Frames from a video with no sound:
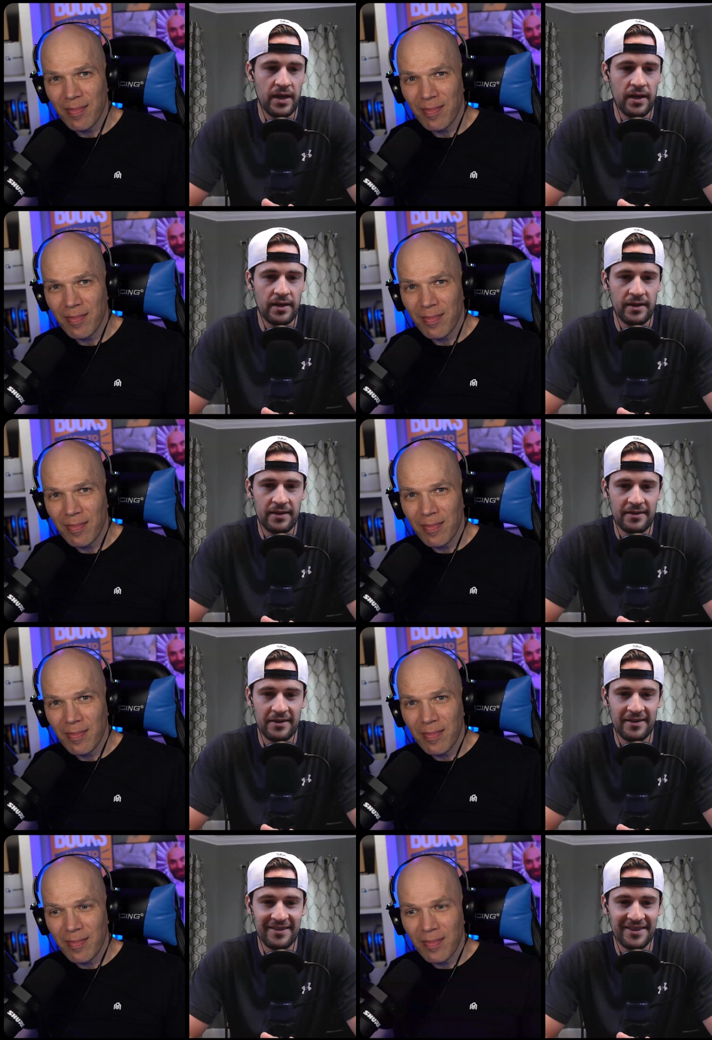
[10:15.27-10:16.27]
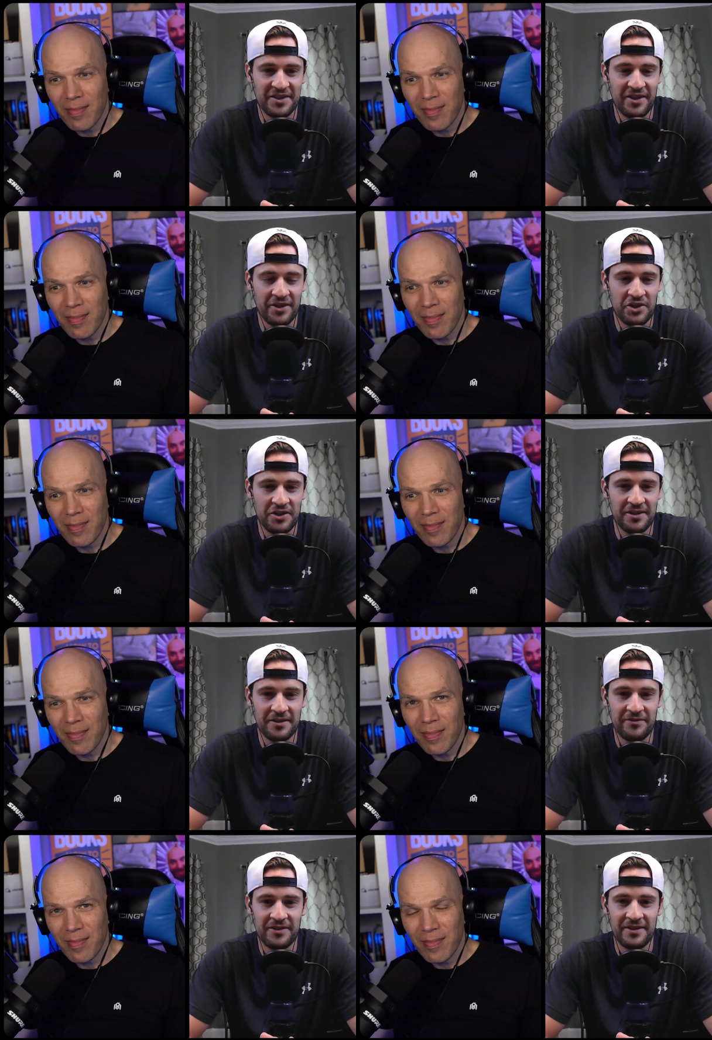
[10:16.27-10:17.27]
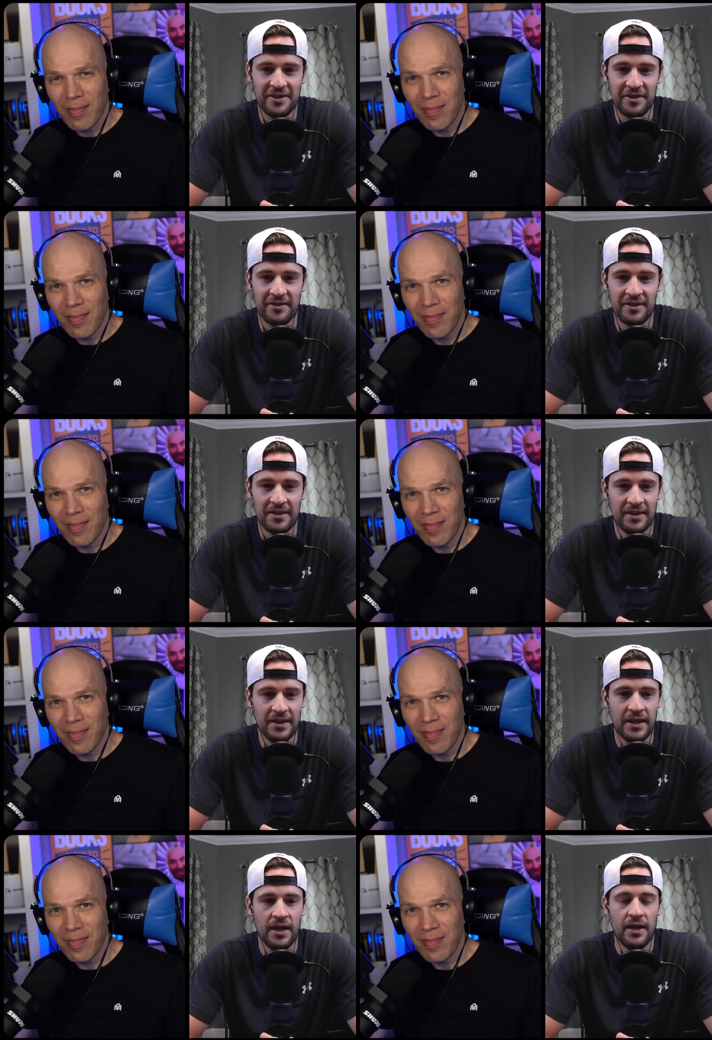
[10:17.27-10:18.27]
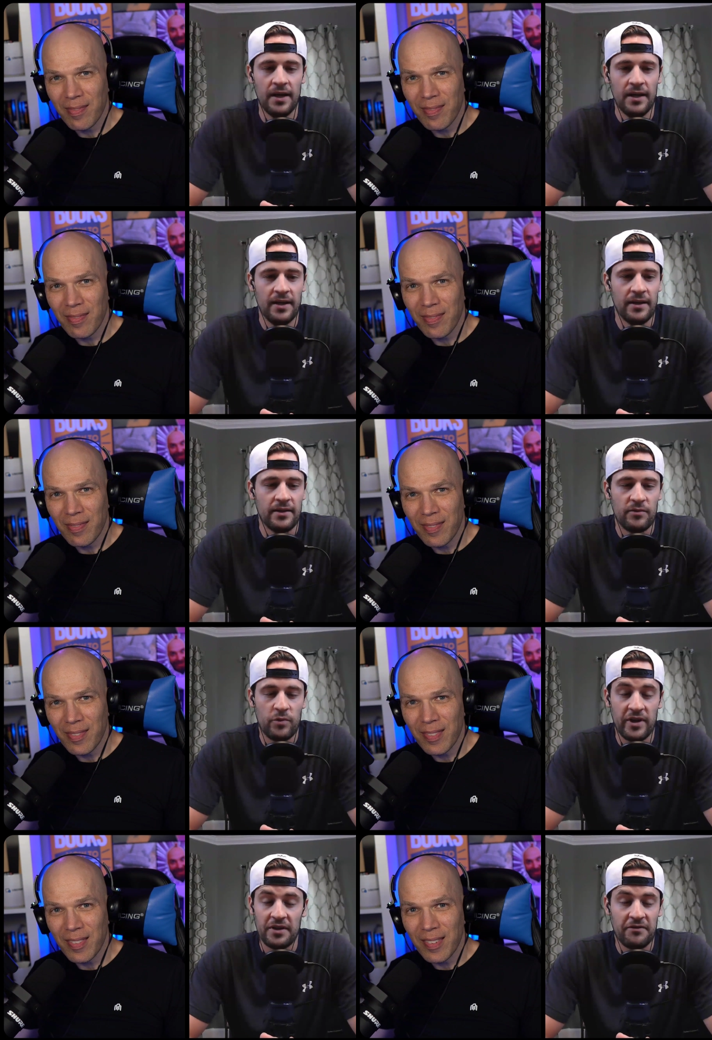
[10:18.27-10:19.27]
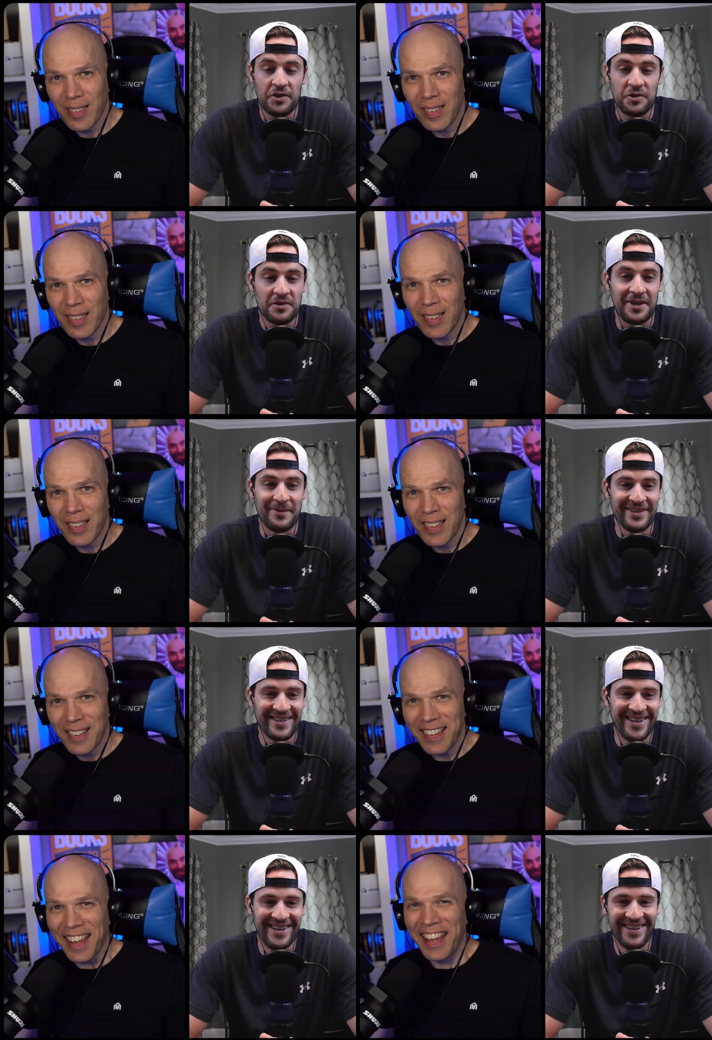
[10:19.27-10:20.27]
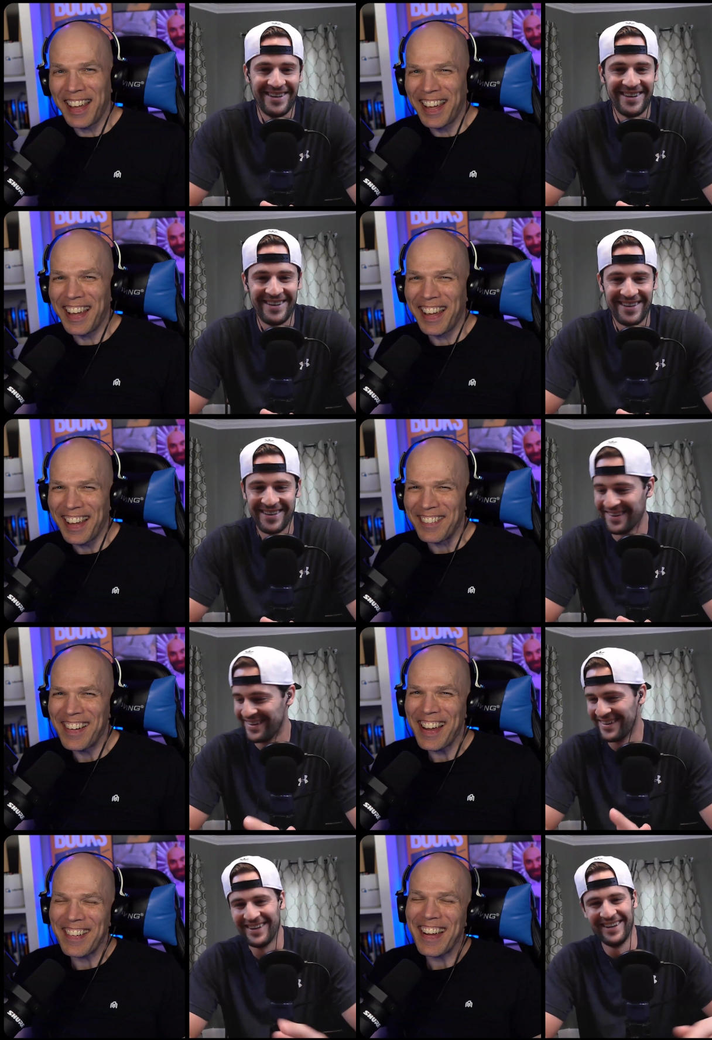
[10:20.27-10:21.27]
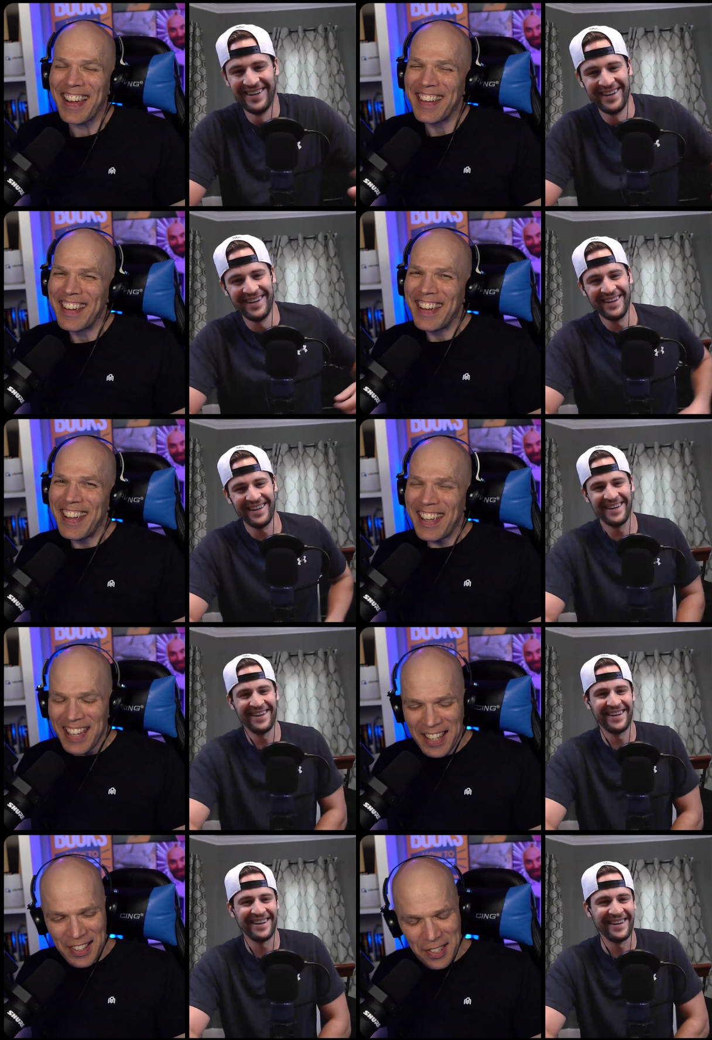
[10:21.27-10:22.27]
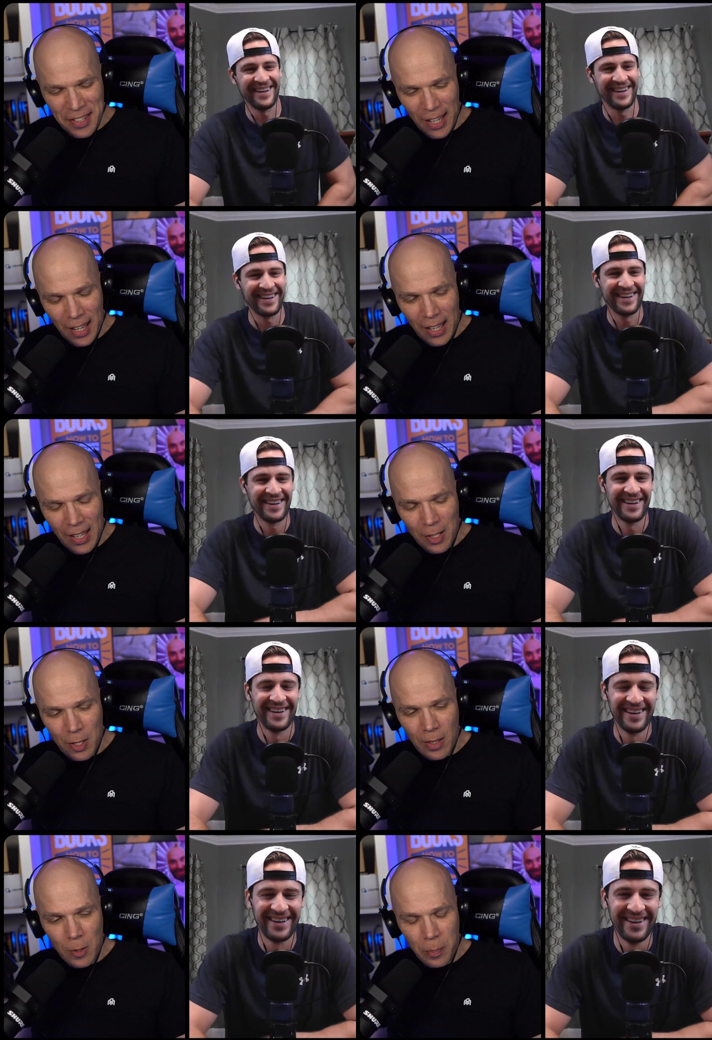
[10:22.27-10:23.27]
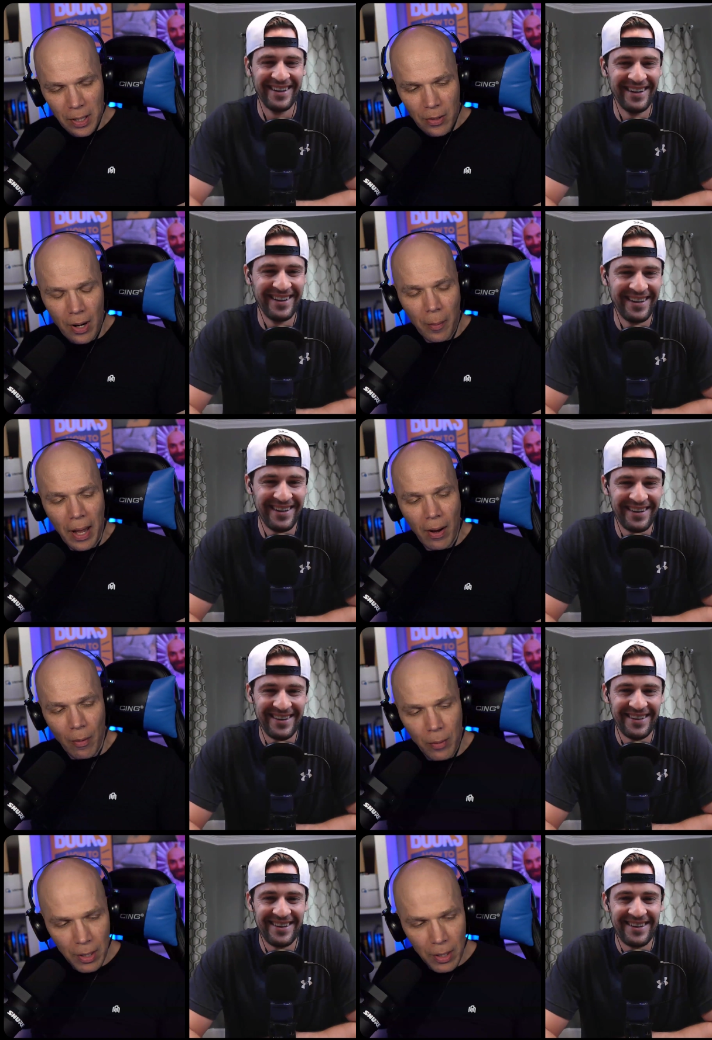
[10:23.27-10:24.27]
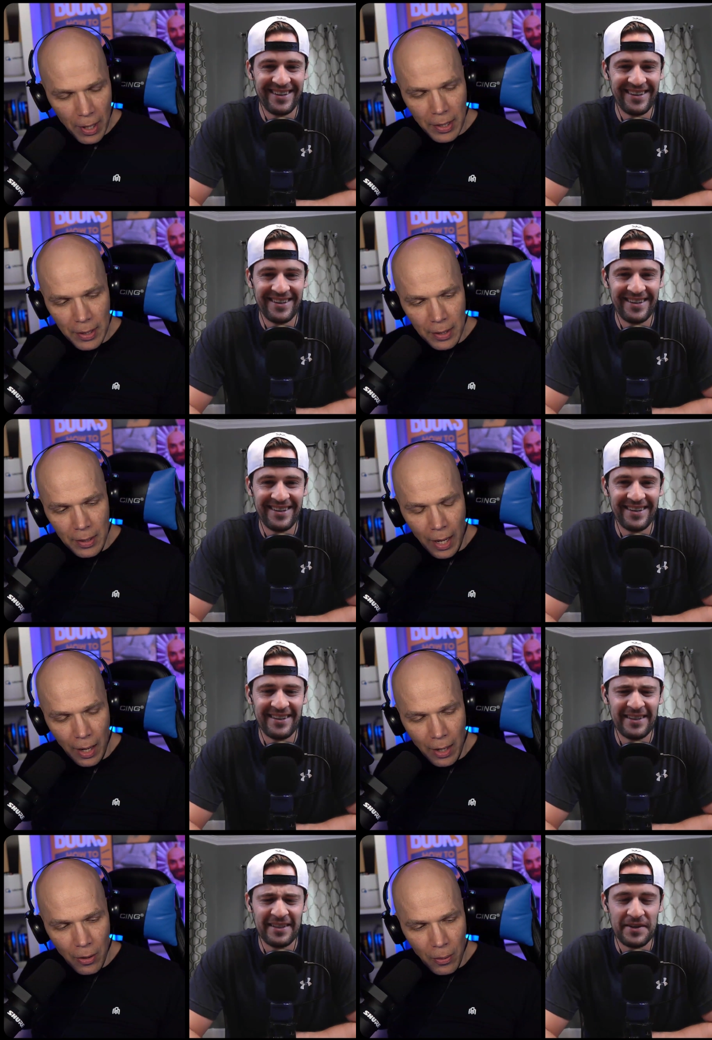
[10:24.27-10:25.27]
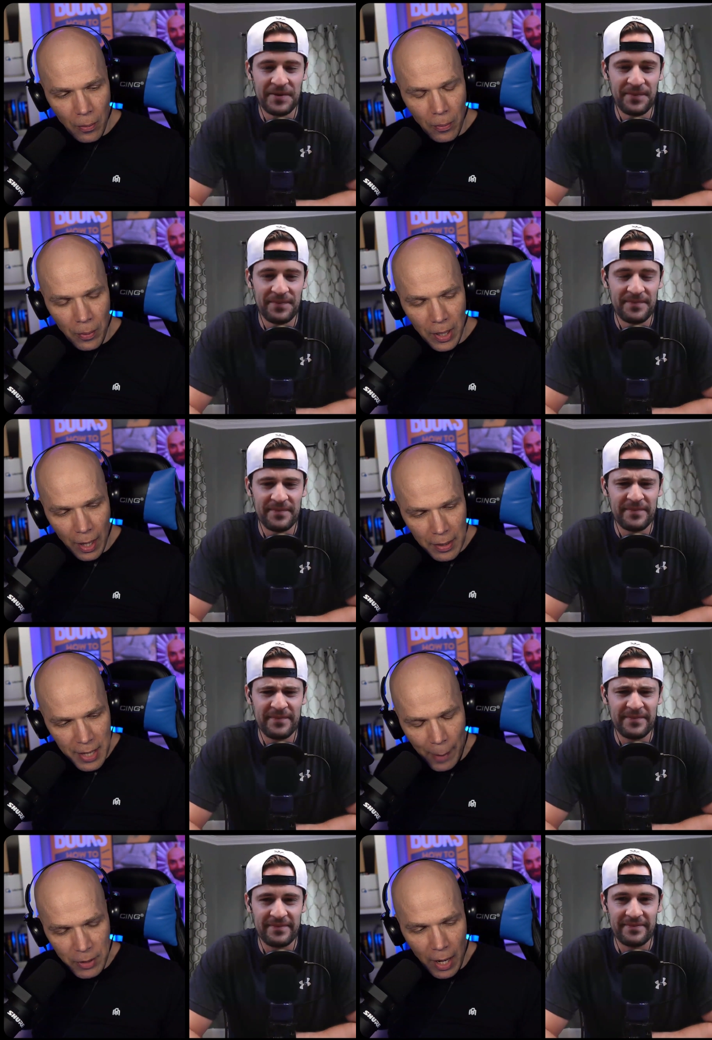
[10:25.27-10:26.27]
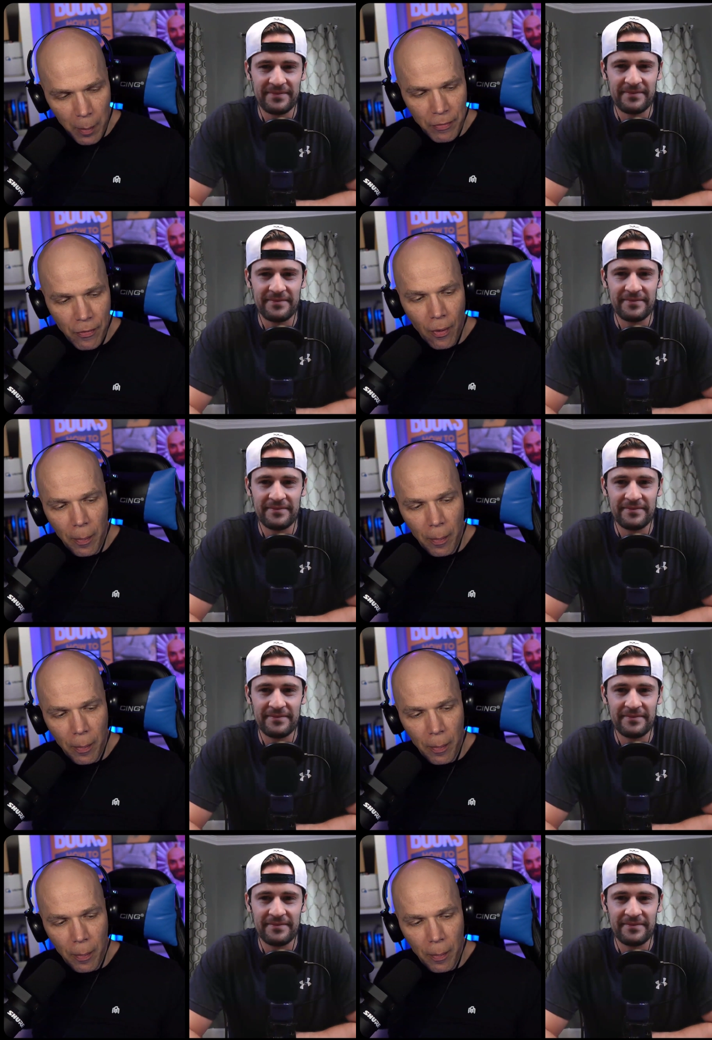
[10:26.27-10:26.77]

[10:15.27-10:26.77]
Speaker 1: the headache and the exhaustion of, you know, running a virtual summit.
Speaker 2: Right, right. It's pretty incredible. I really wanted to, I know we kind of tapped on it before,